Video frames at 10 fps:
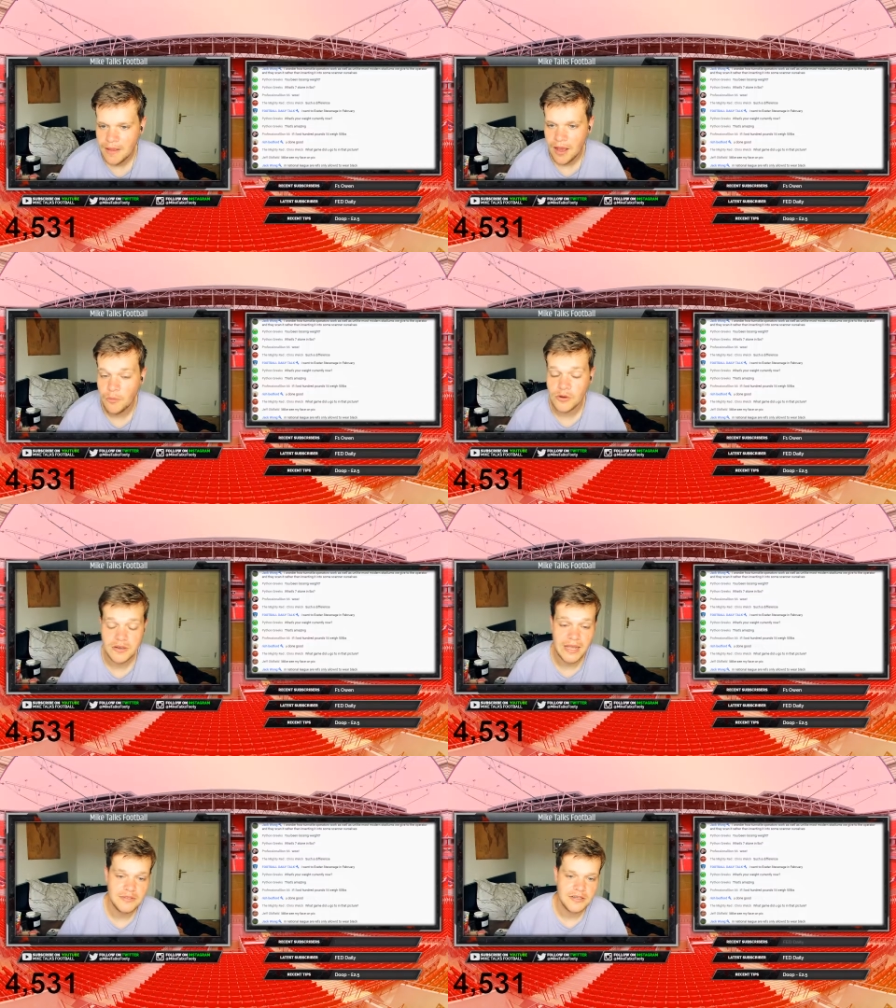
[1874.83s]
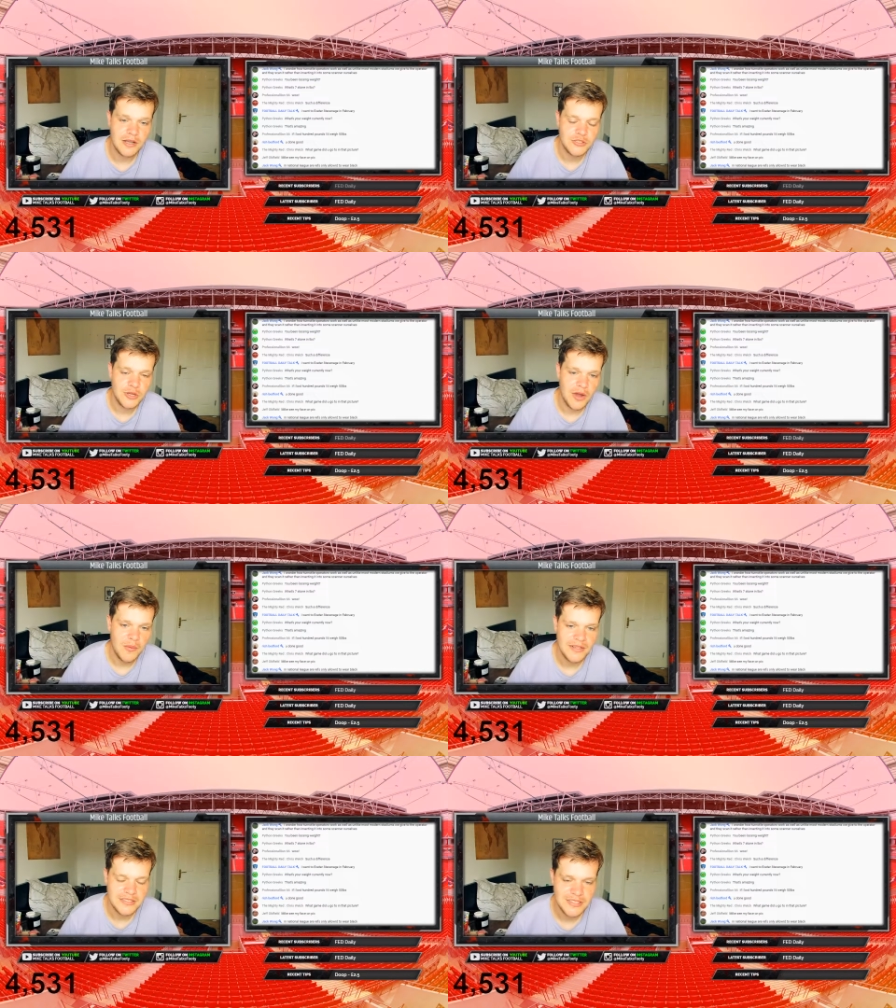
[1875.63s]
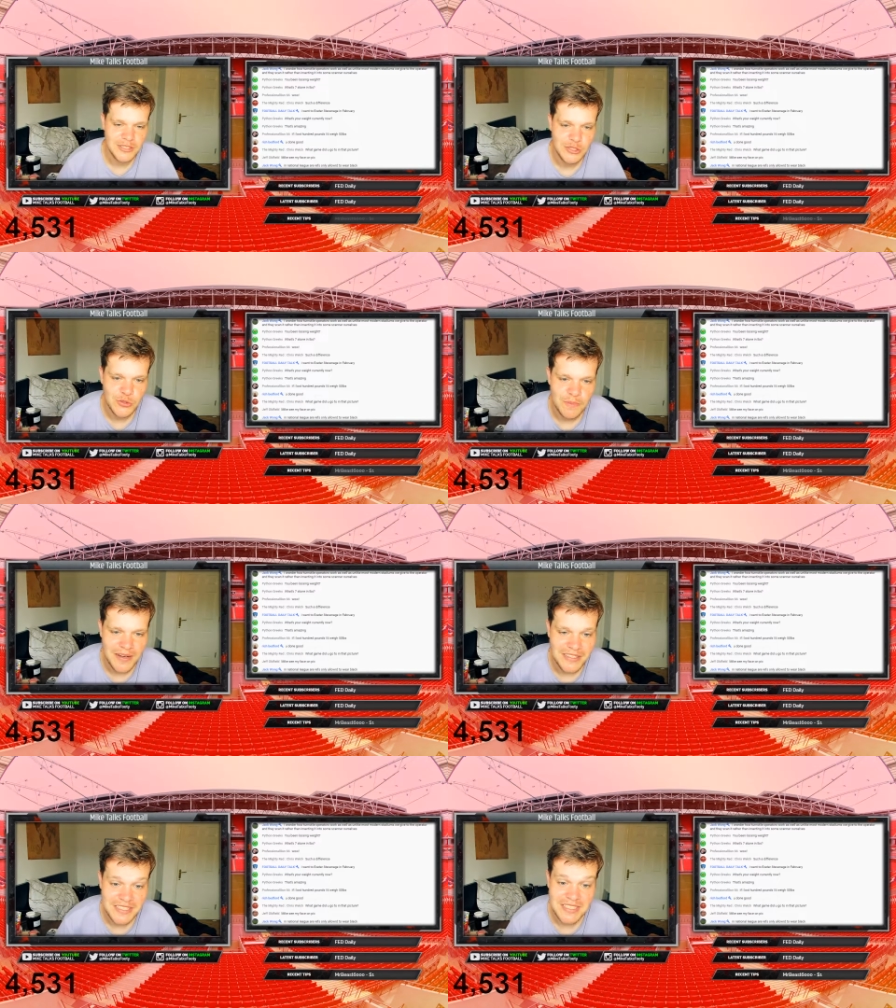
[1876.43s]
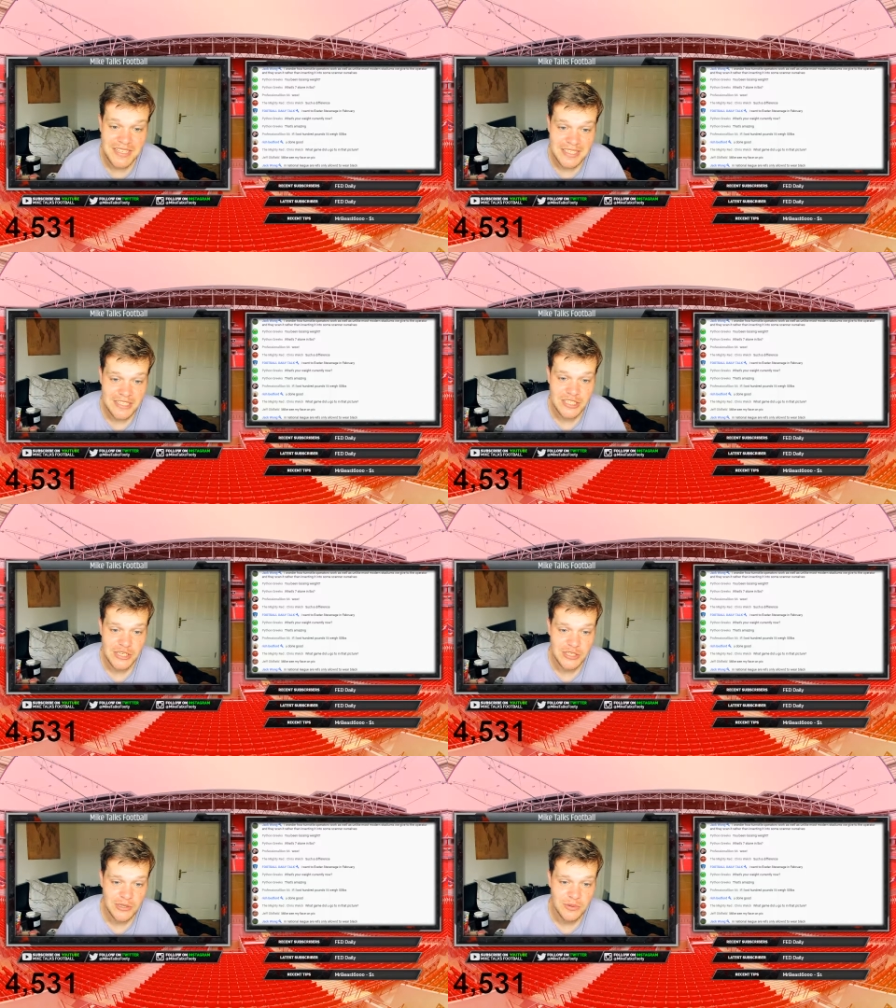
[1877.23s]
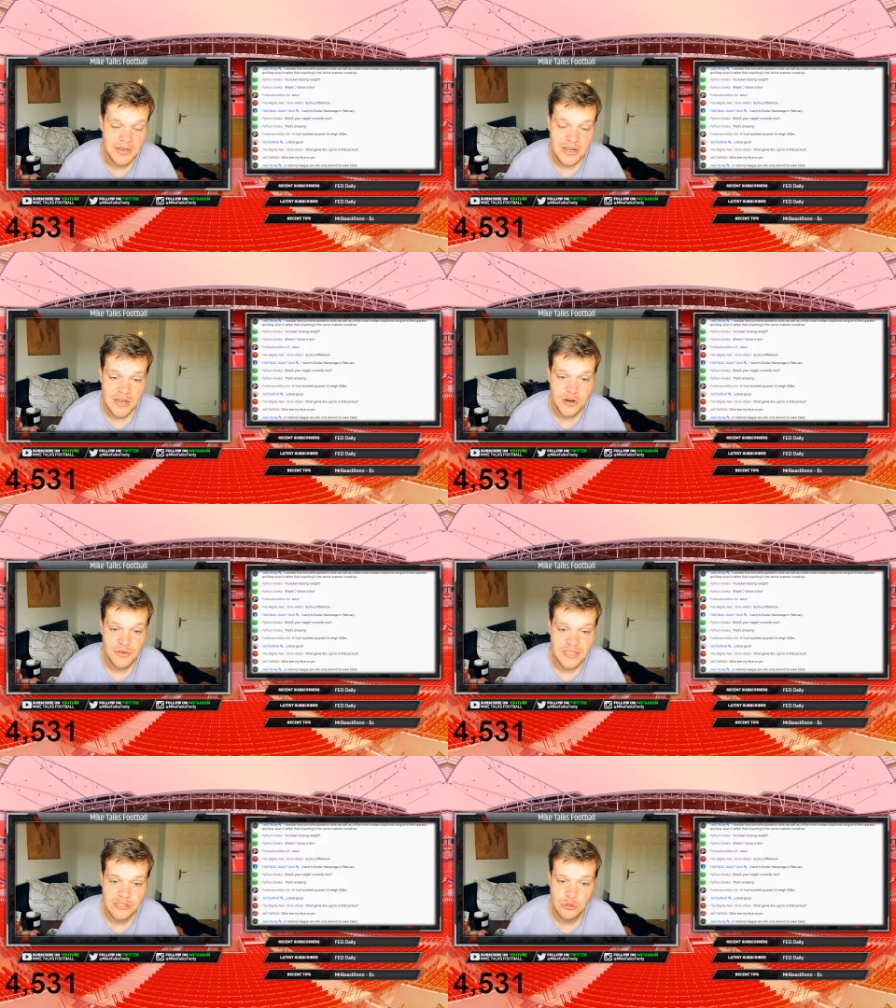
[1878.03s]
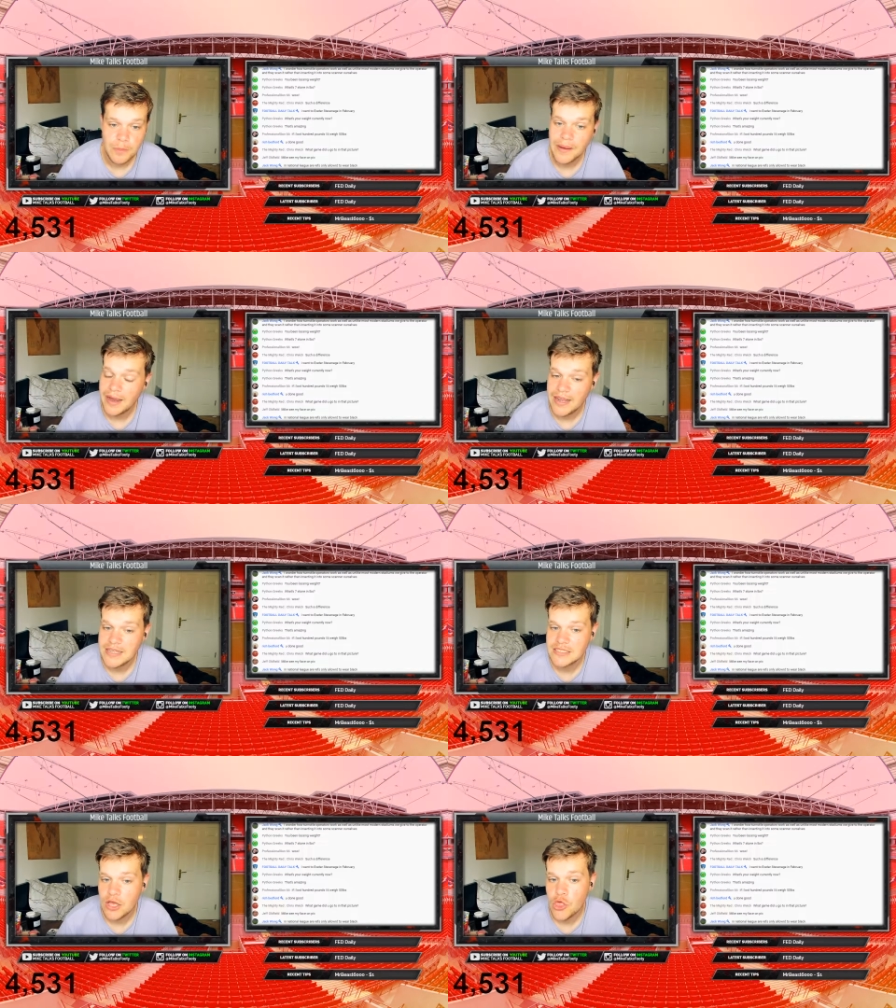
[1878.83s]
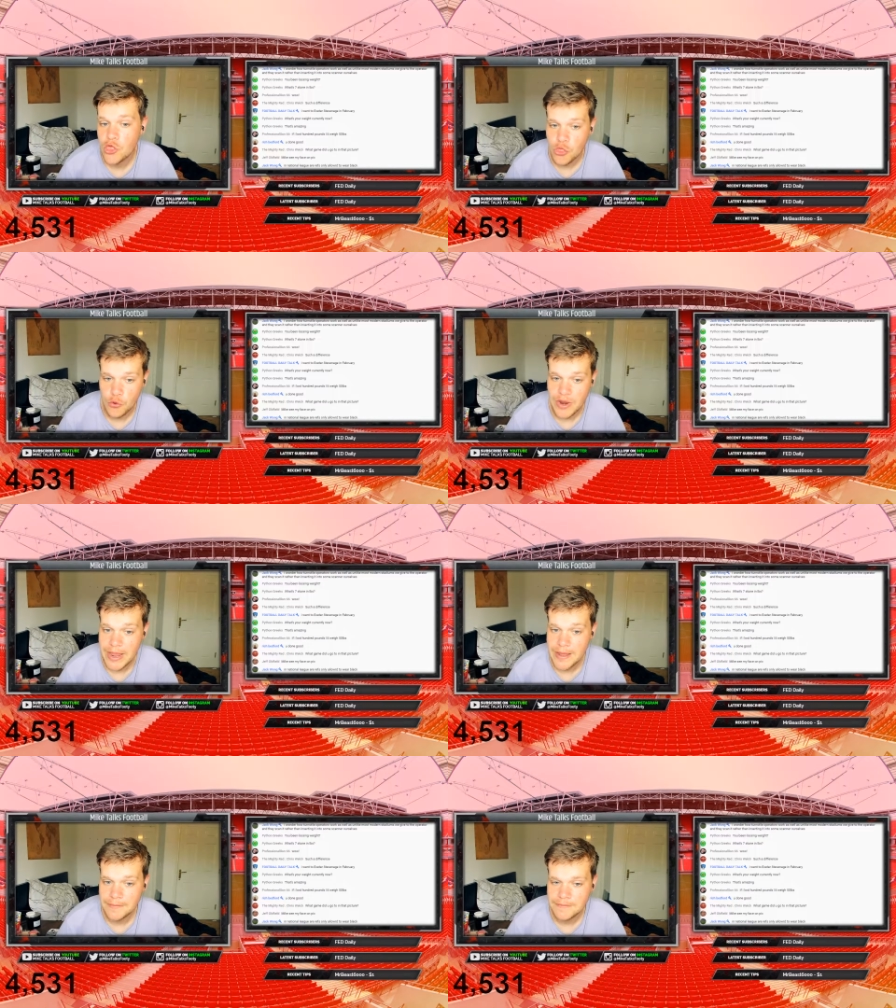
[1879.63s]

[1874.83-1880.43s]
What game did I go to? I went to Manchester City 2, Crystal Palace 3